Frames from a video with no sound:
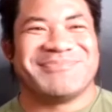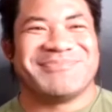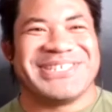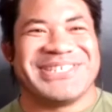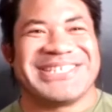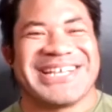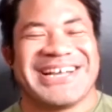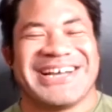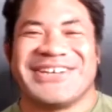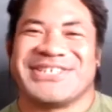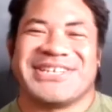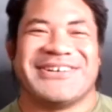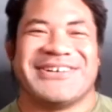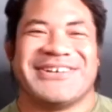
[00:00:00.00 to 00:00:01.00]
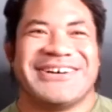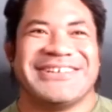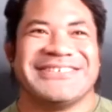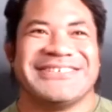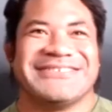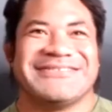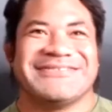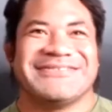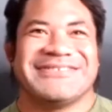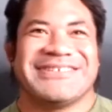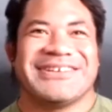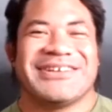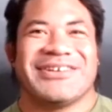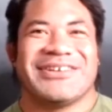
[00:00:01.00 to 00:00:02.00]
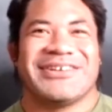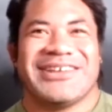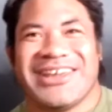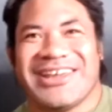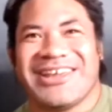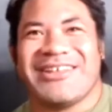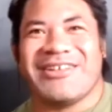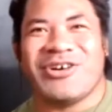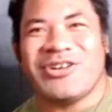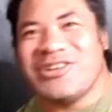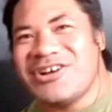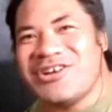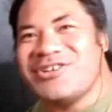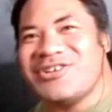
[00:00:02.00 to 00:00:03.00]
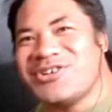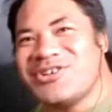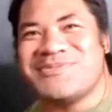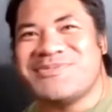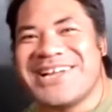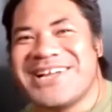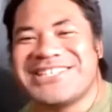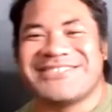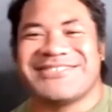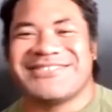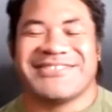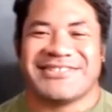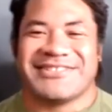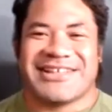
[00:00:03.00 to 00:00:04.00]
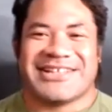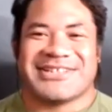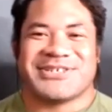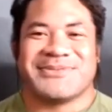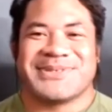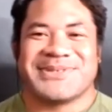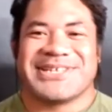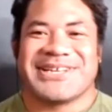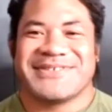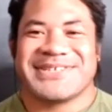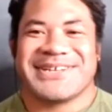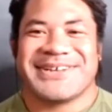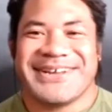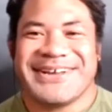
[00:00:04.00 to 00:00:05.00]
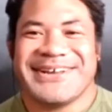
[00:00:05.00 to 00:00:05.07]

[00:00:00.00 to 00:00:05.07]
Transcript: But uh, I said, oh, yeah. Oh no, not too much. That type of stuff. So, yeah.